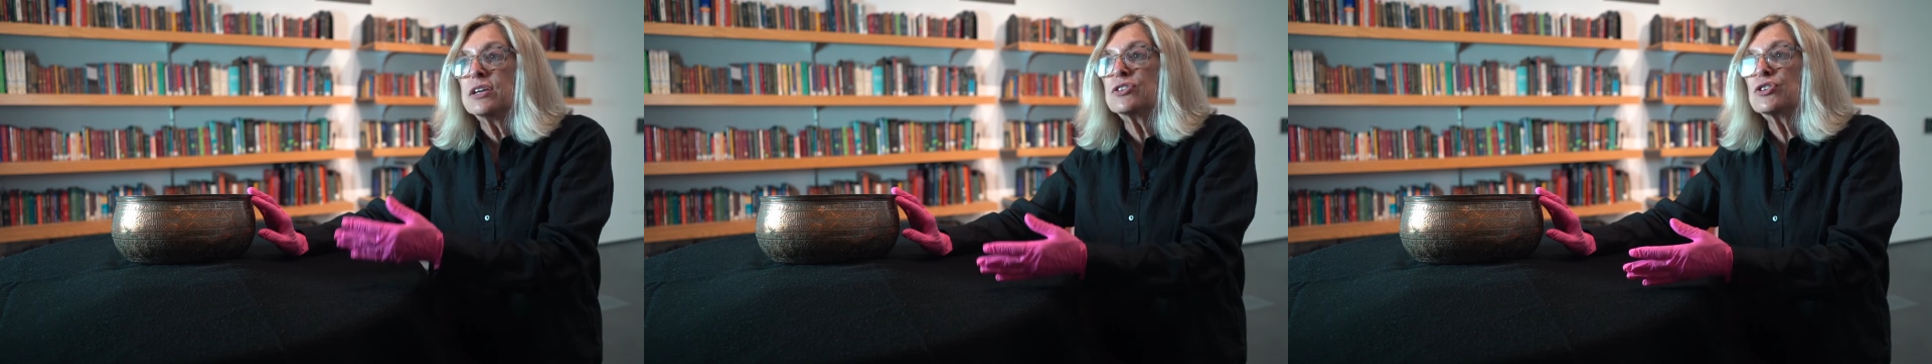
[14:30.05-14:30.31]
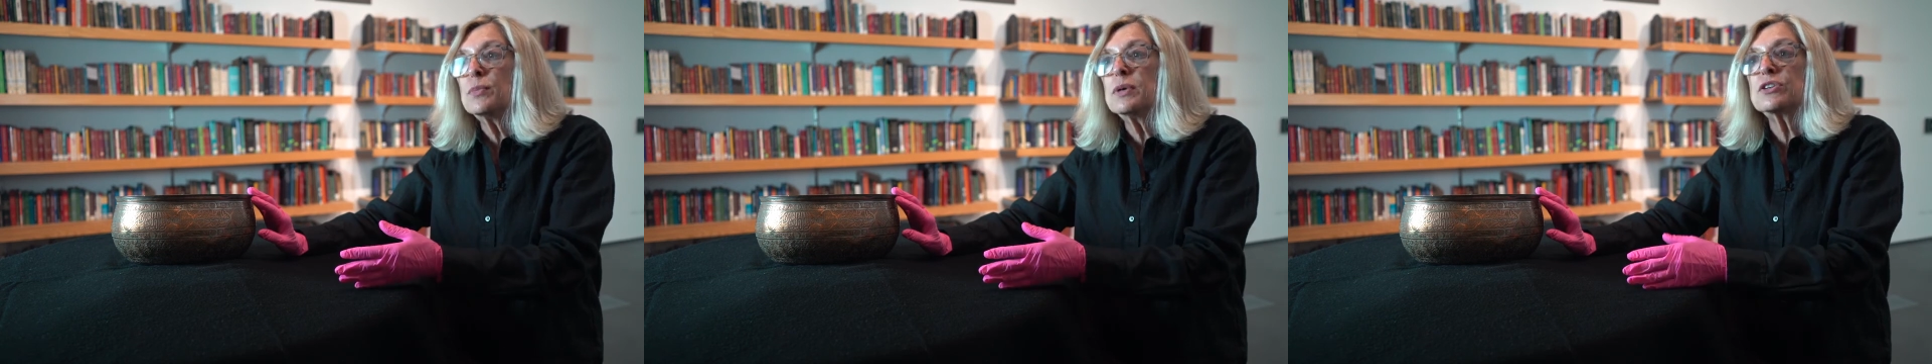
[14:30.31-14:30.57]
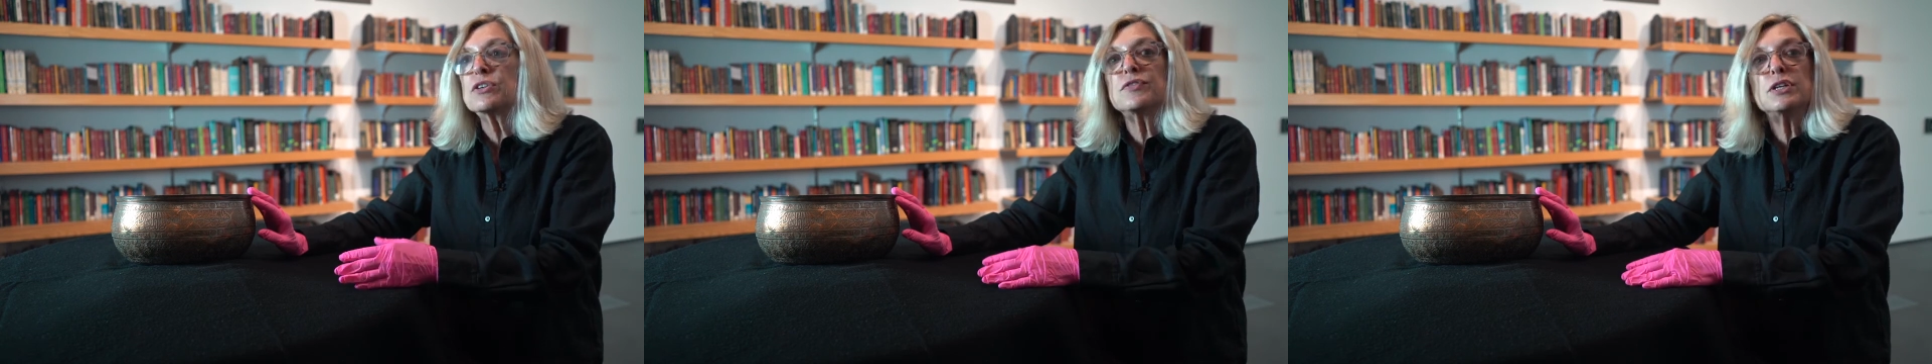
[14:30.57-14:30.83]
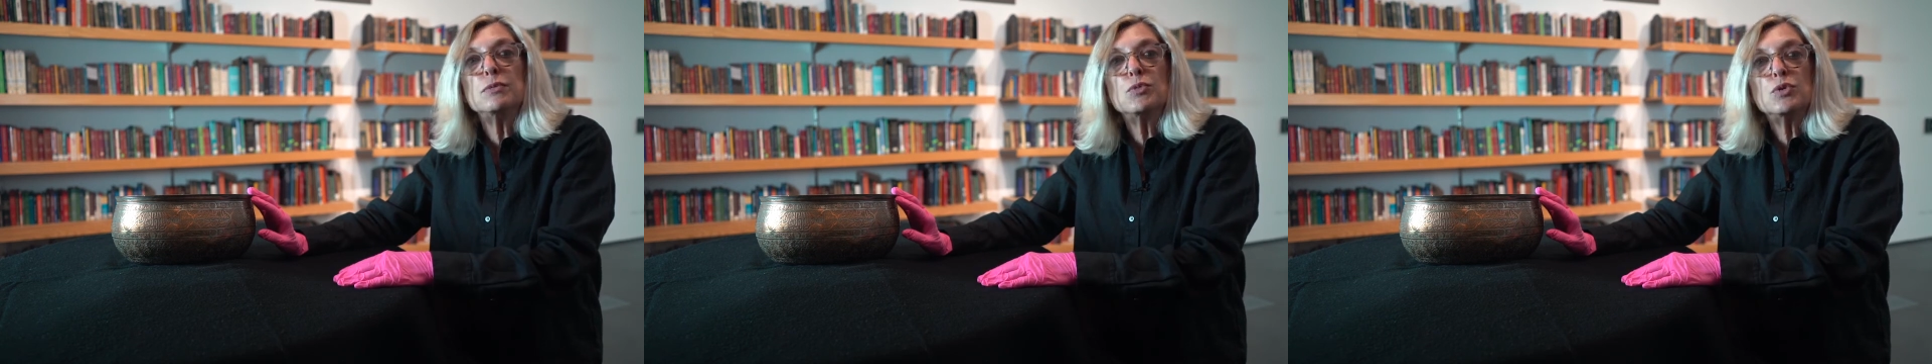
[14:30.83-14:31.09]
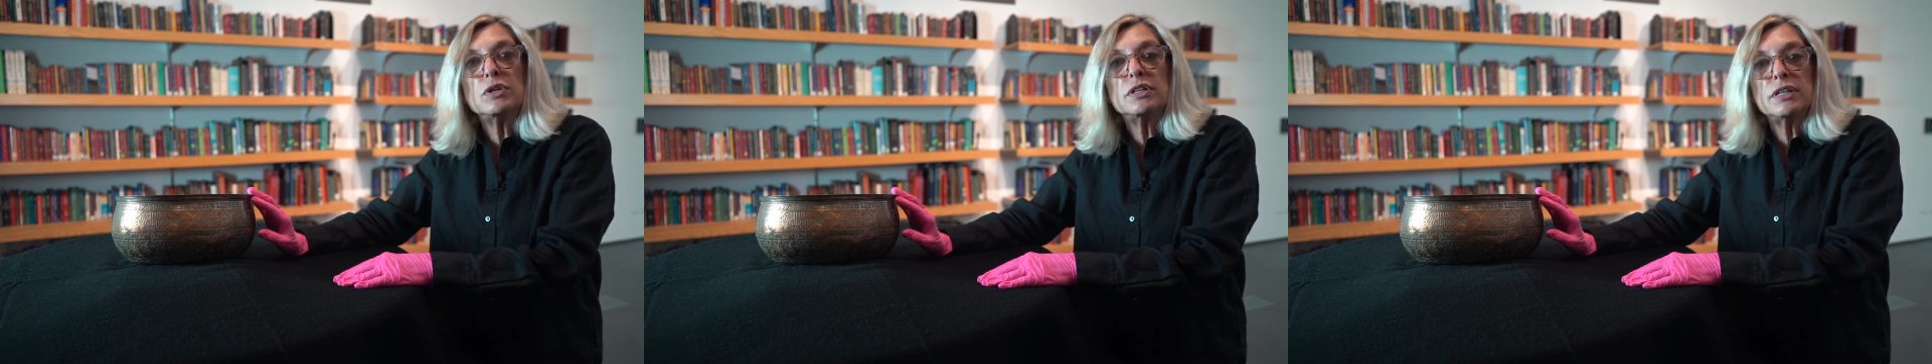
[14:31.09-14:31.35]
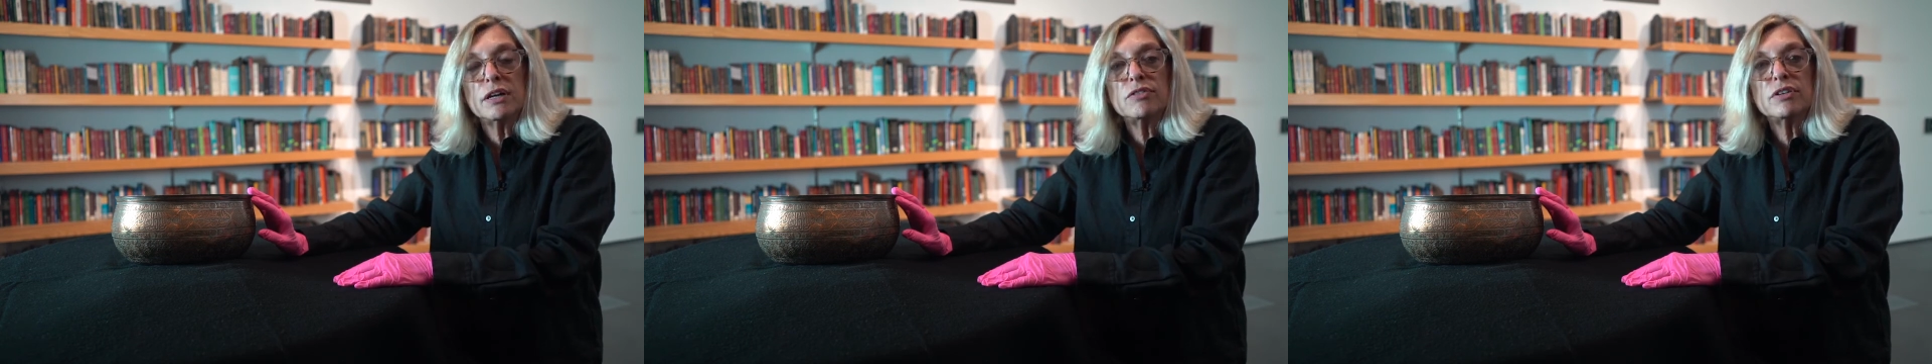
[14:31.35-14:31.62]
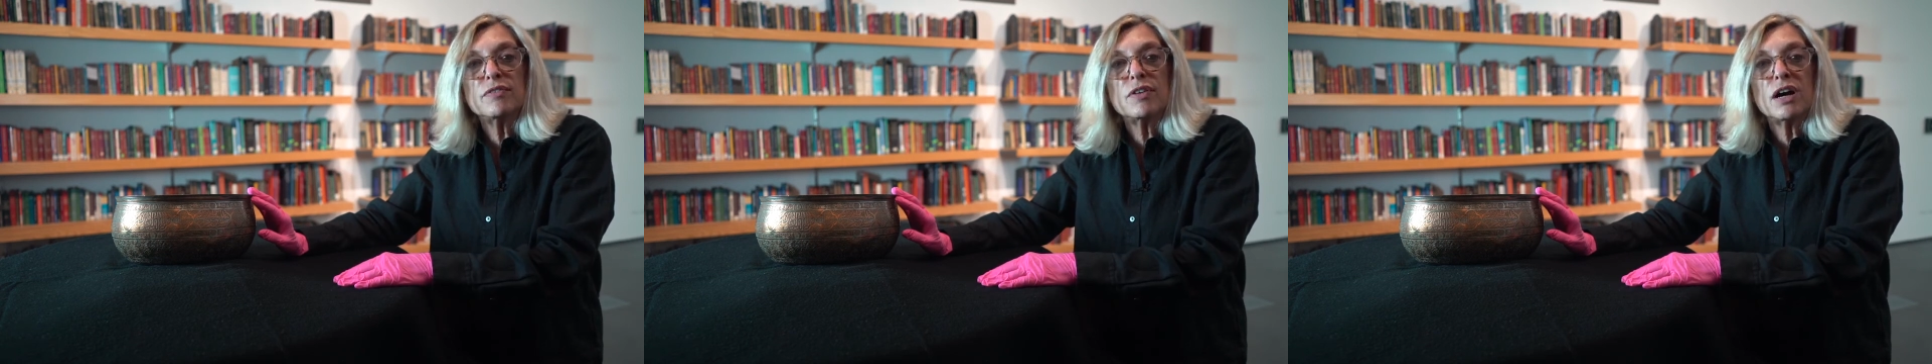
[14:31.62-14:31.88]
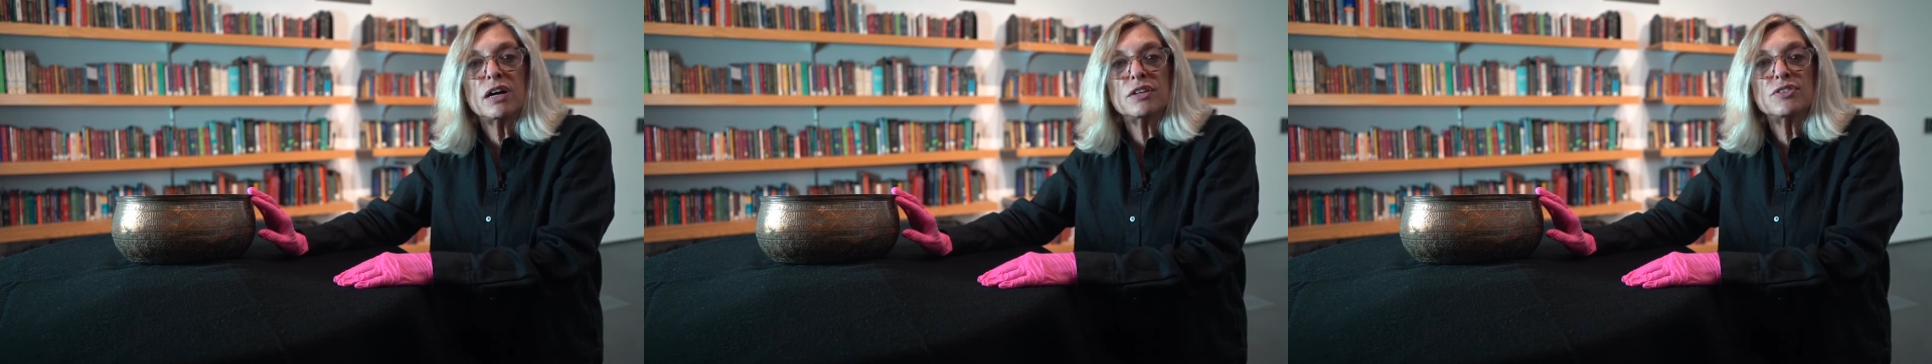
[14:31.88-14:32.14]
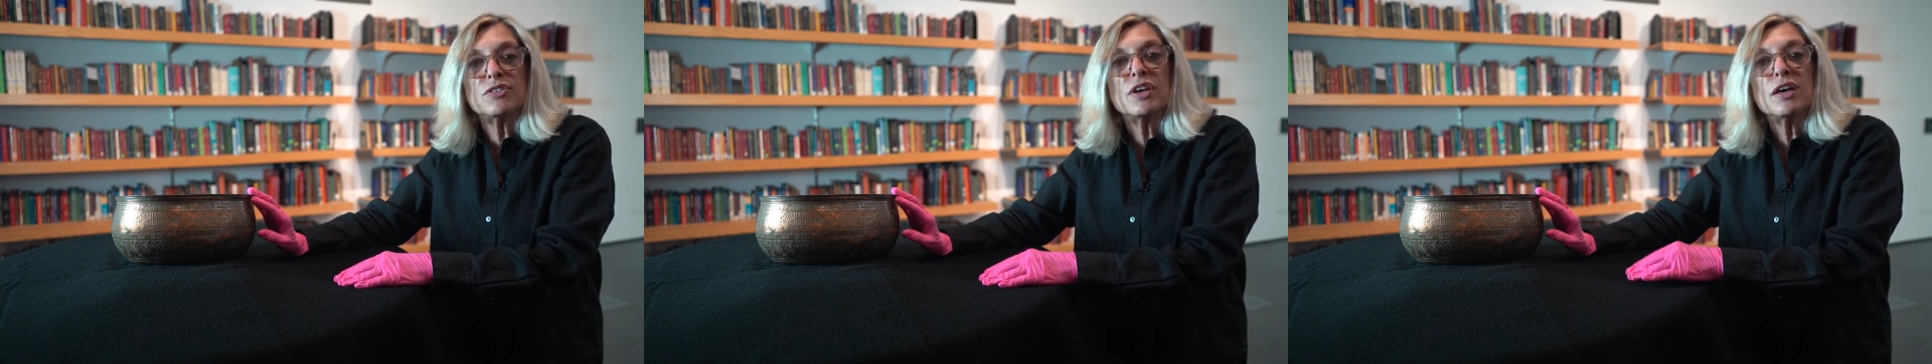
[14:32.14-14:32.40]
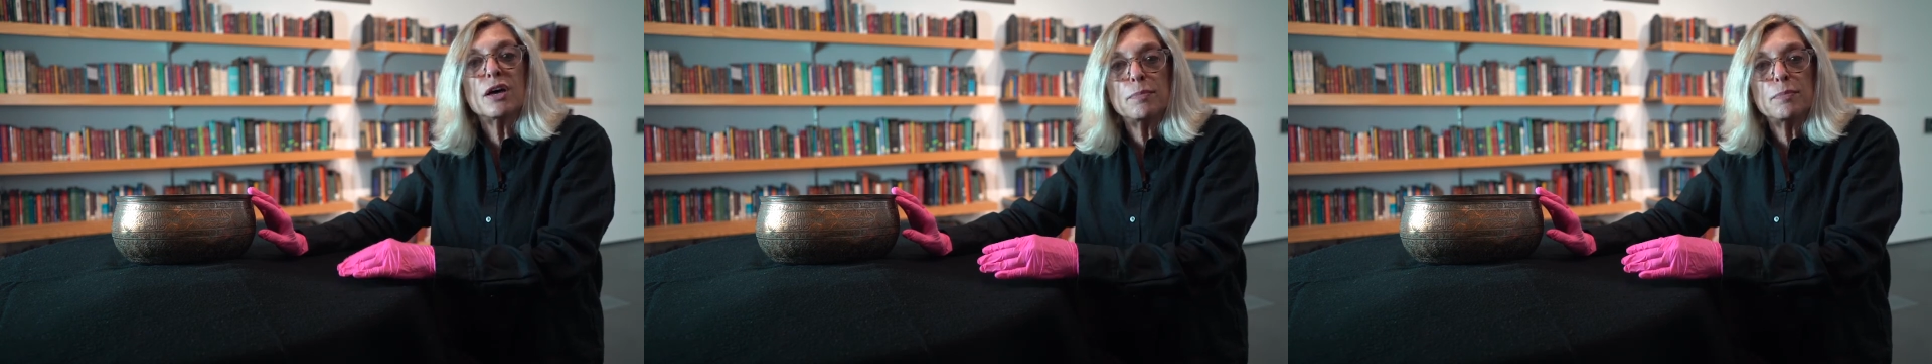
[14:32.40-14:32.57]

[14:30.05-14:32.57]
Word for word: so much of Timurid decorative arts